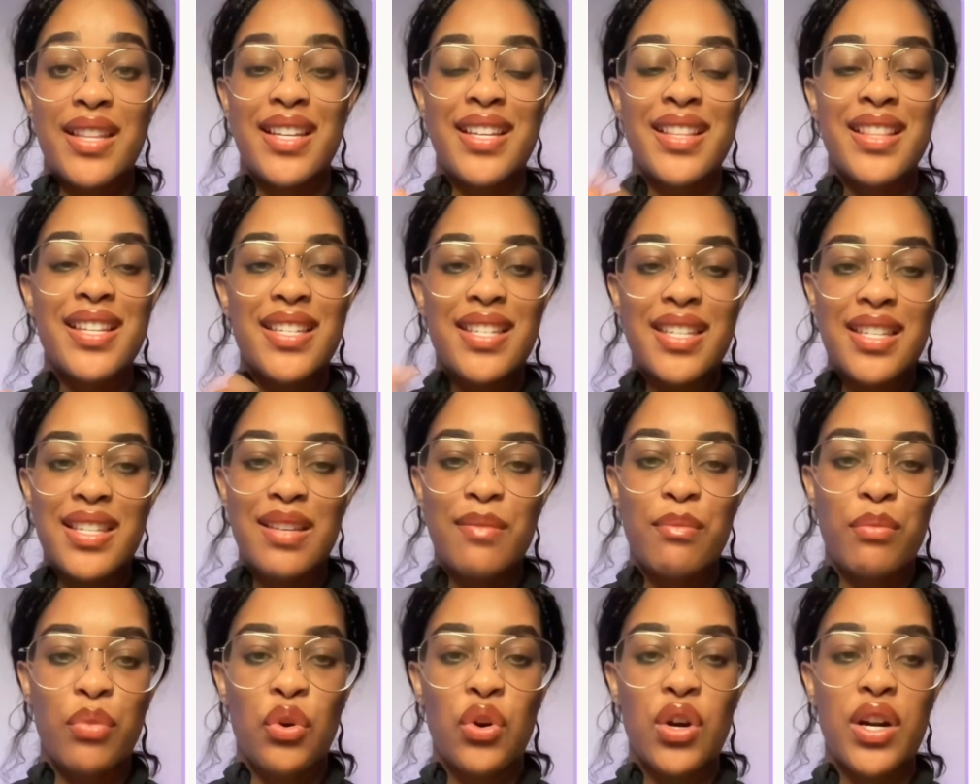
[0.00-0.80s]
Then this
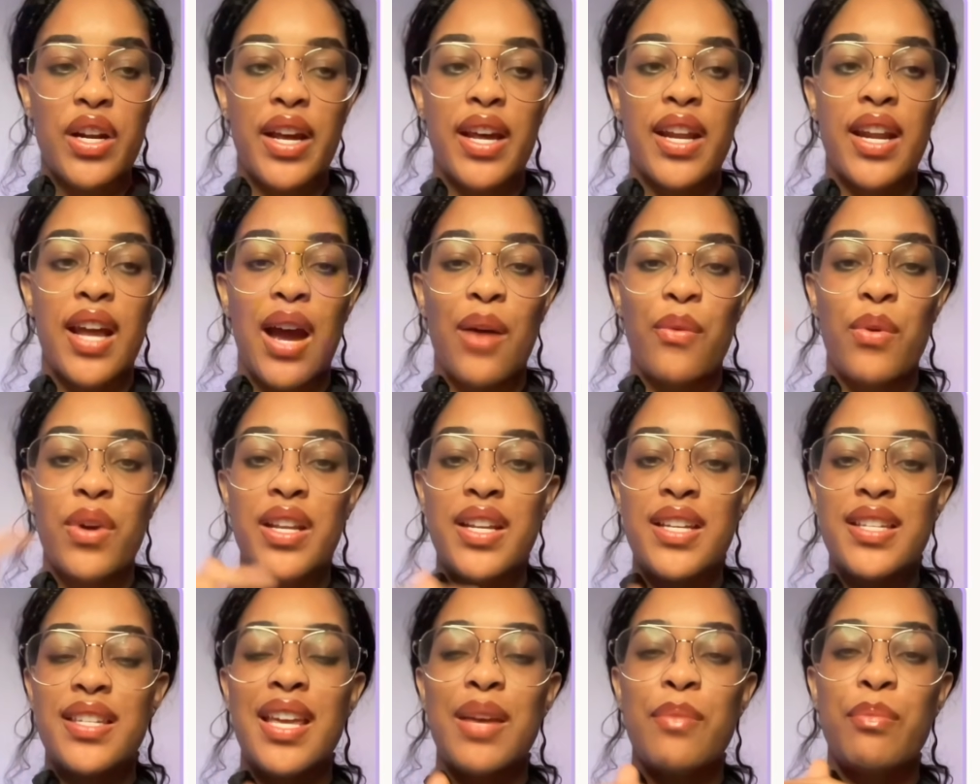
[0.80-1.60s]
is important. I
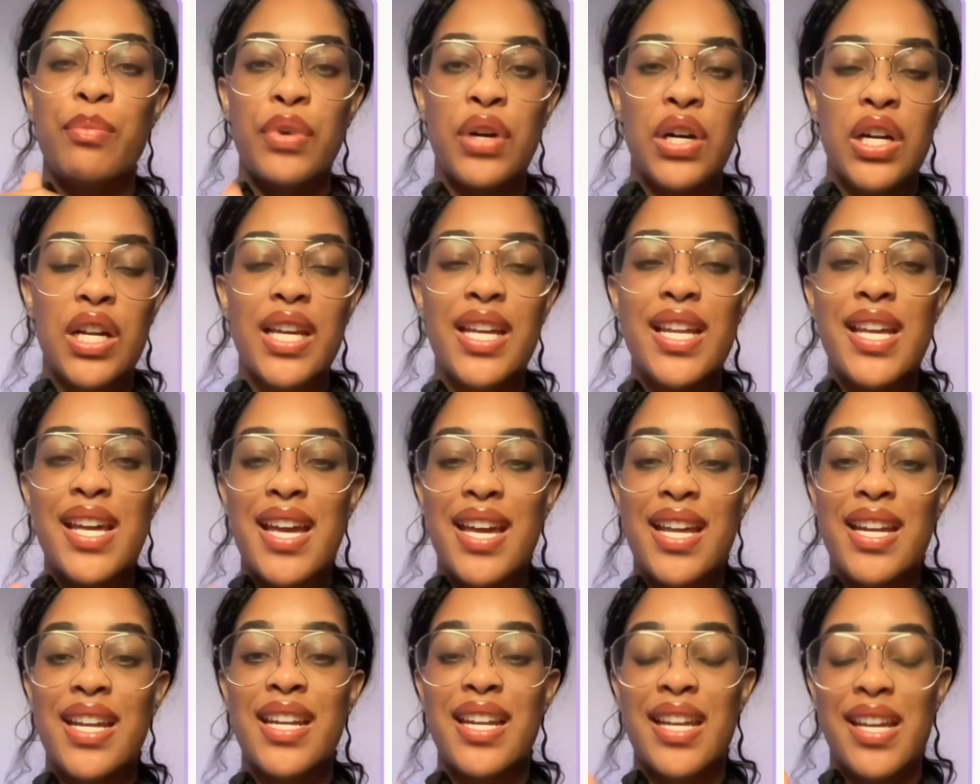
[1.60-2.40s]
want you to say, put it
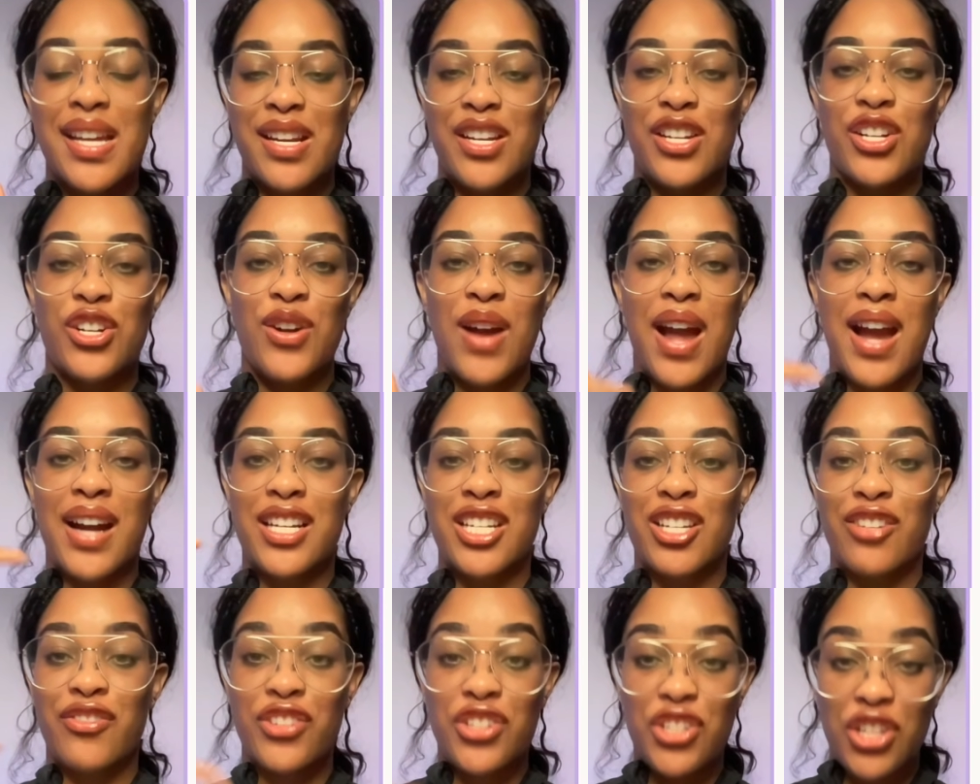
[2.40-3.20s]
in an
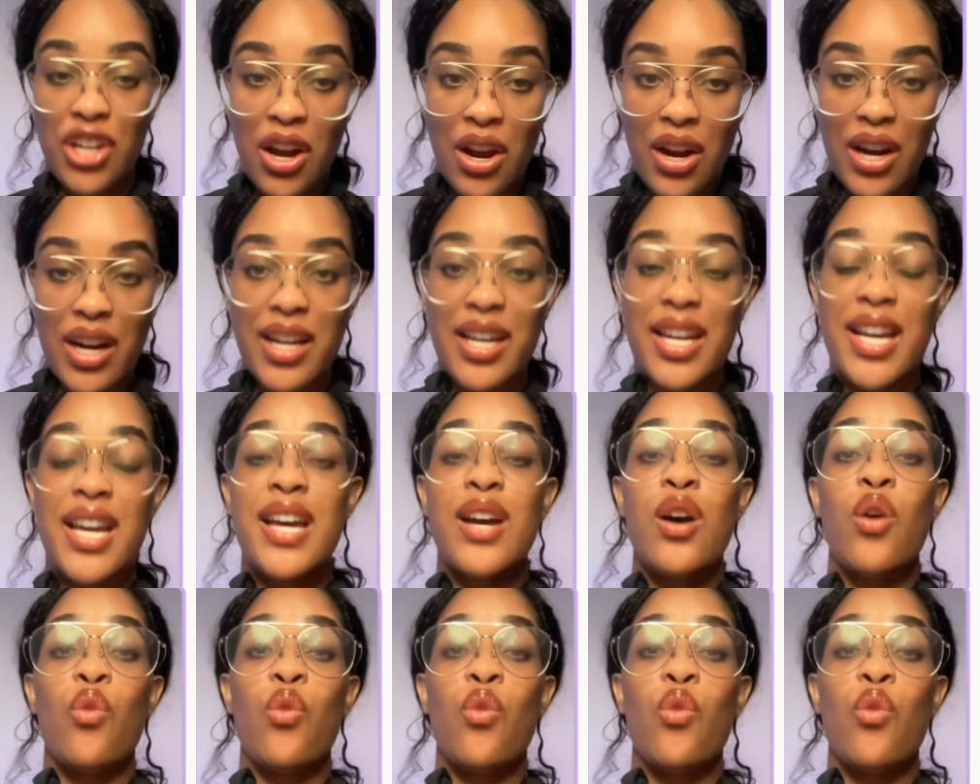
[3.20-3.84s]
interactive chart.